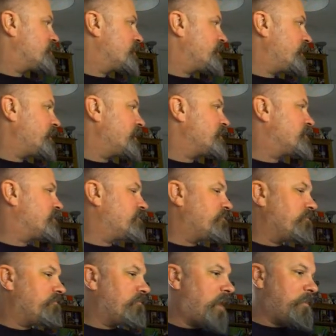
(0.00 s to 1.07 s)
I think there's
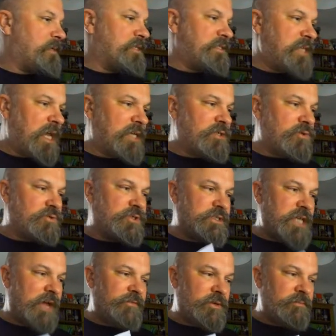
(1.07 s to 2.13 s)
maybe six or
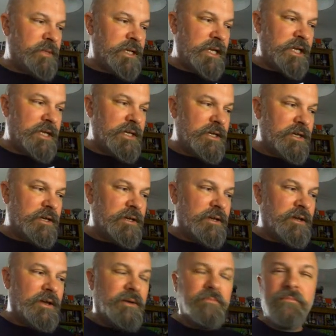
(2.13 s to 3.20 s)
seven mini,
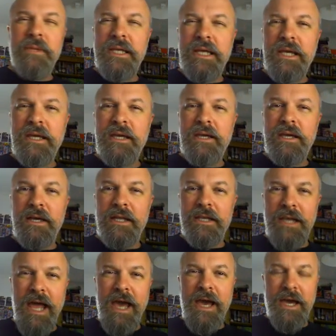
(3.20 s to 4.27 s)
mini
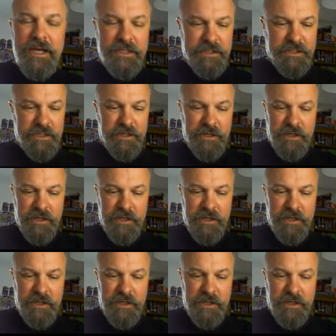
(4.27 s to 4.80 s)
lairs.